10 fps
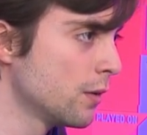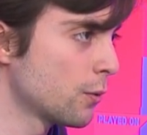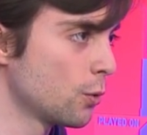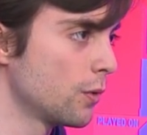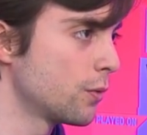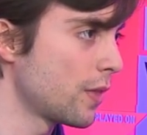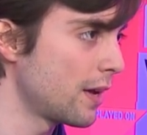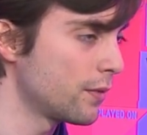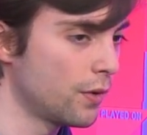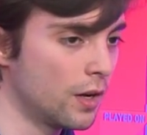for
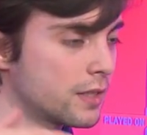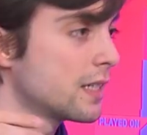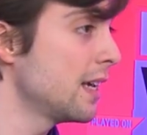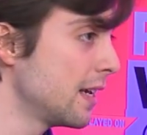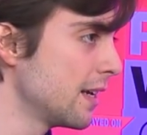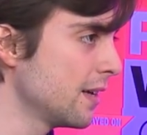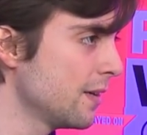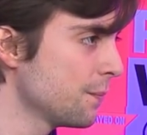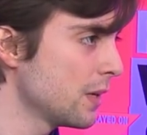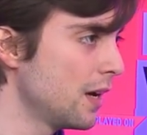that first year,
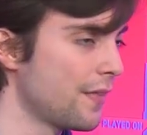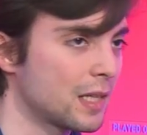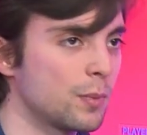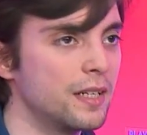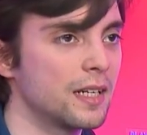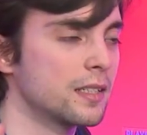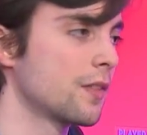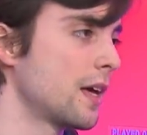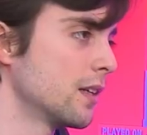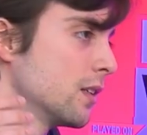and that's bleeding
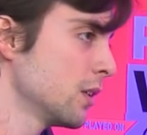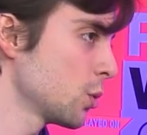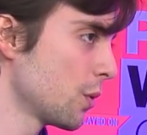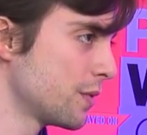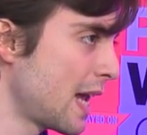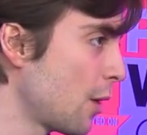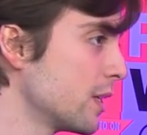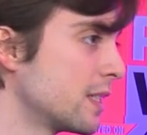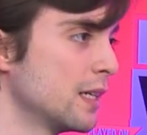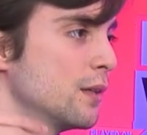into then sort of
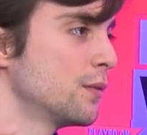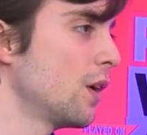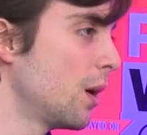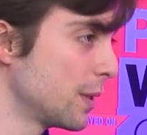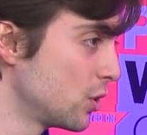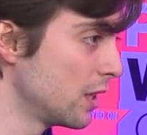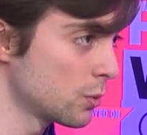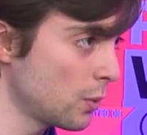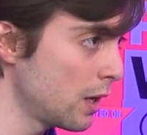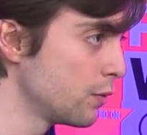narrative RPG
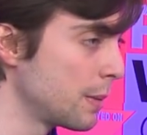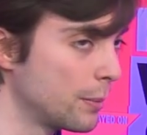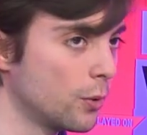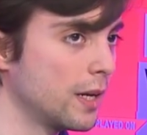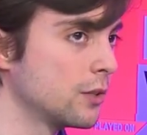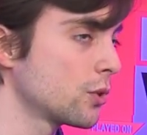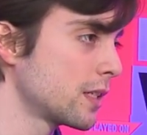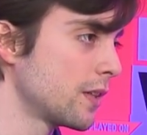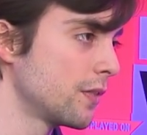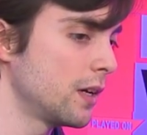as well for people who are
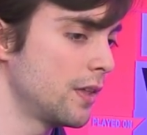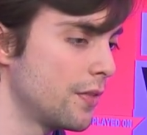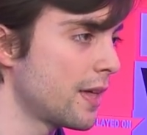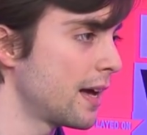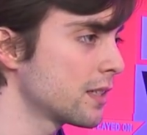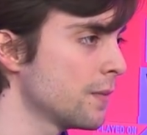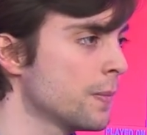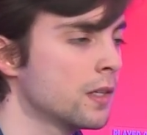interested in that.